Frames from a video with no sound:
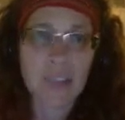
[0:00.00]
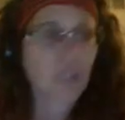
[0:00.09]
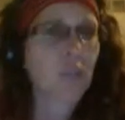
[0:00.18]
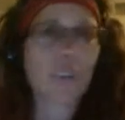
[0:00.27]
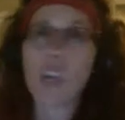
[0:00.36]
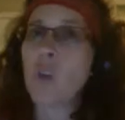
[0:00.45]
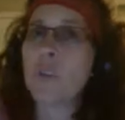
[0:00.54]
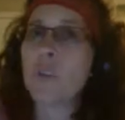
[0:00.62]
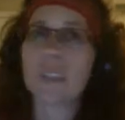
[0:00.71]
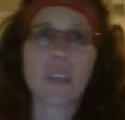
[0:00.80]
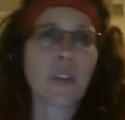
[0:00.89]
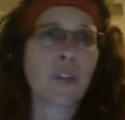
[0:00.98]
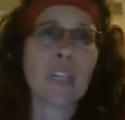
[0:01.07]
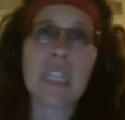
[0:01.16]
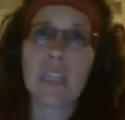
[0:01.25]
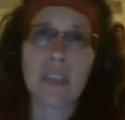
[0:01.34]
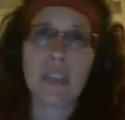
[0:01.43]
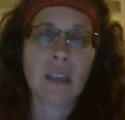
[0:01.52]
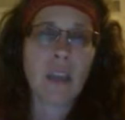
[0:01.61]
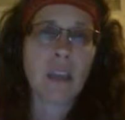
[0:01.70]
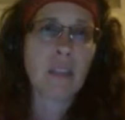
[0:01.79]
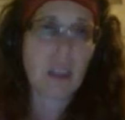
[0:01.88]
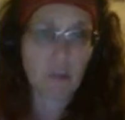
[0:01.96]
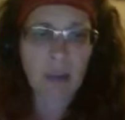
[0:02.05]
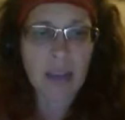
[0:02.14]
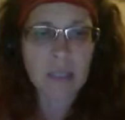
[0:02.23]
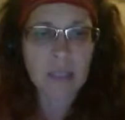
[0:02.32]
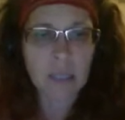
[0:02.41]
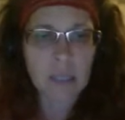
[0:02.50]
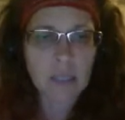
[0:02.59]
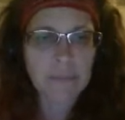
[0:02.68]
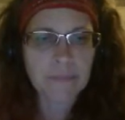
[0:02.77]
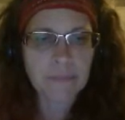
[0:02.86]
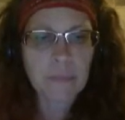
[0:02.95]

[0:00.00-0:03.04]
So there's always another need that arises.